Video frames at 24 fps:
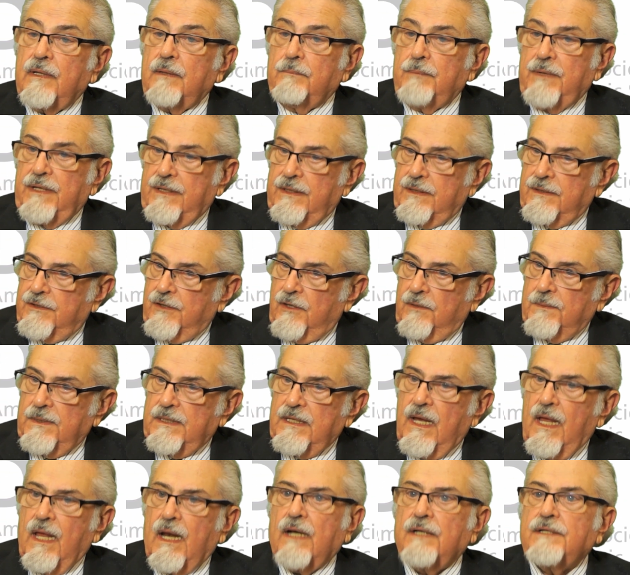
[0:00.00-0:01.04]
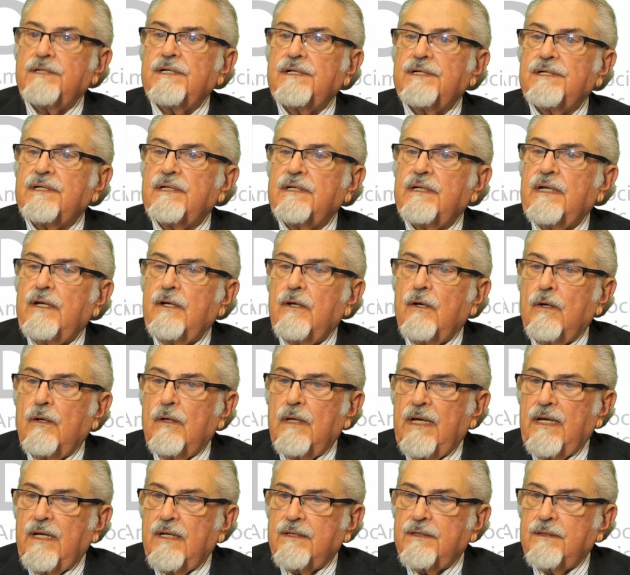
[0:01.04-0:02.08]
being a dermatologist, and they all
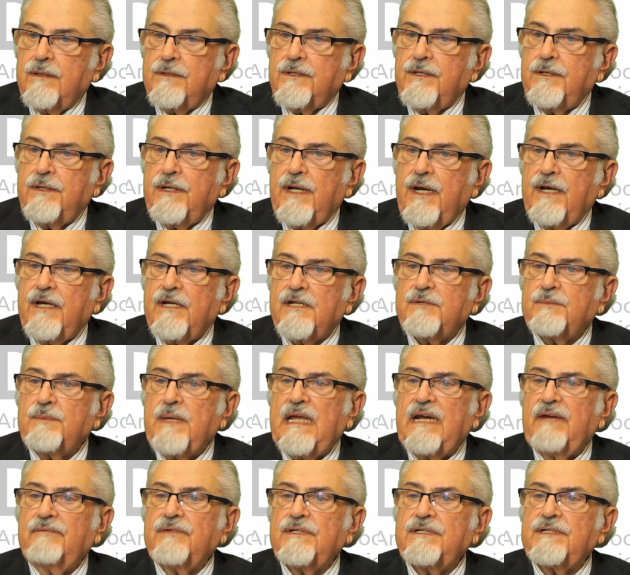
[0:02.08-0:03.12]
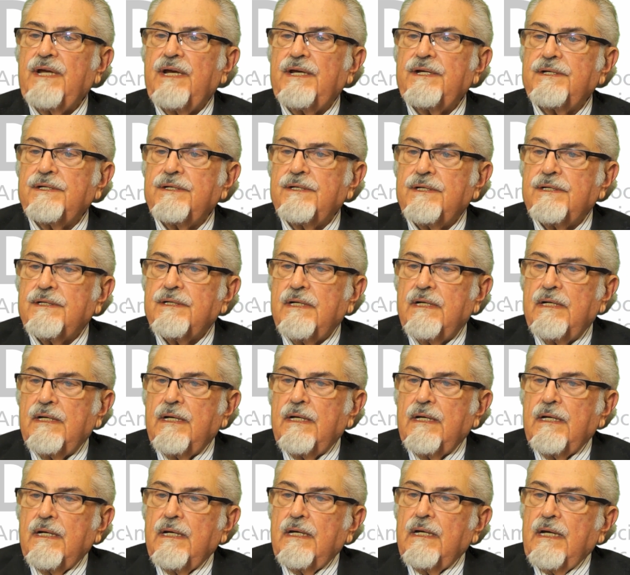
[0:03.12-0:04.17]
had cutaneous manifestations,
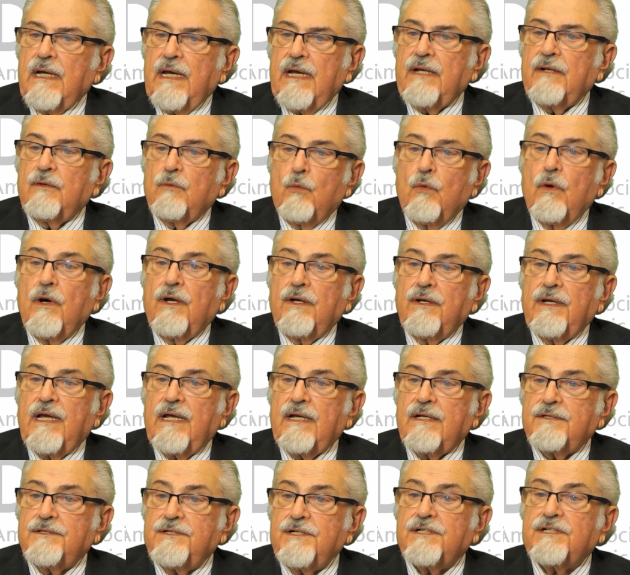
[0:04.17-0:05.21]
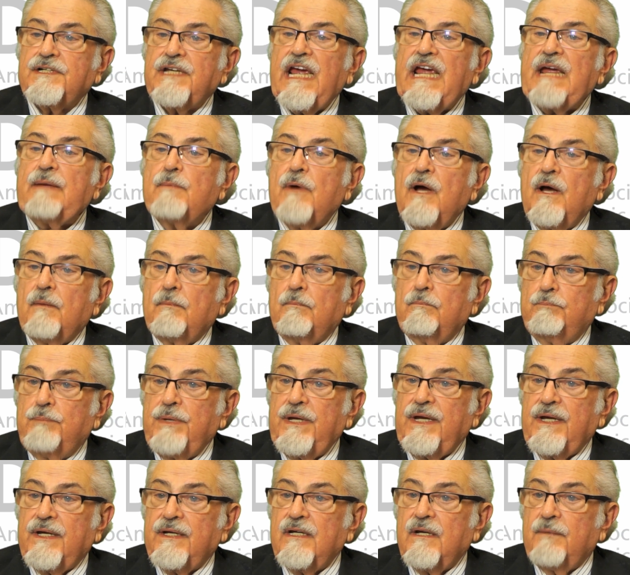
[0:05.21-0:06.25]
and the one that just came up
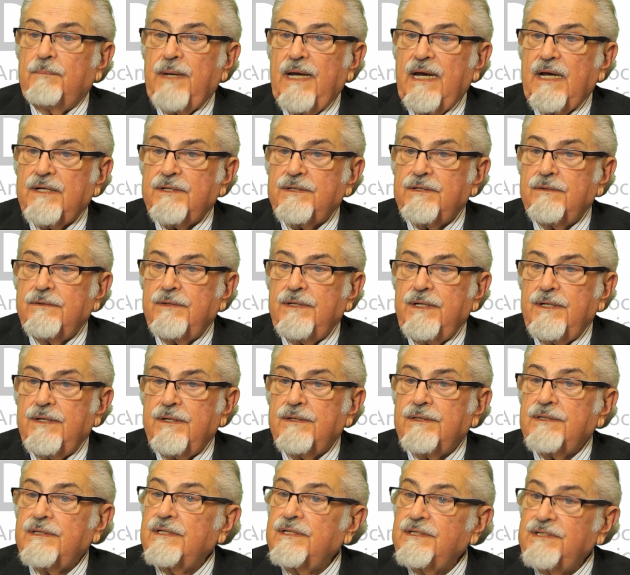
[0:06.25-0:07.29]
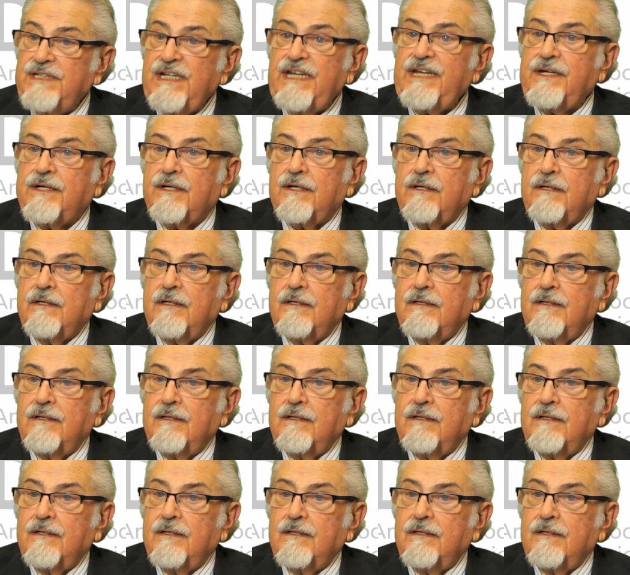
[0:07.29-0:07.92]
big in the past 2 years is Zika.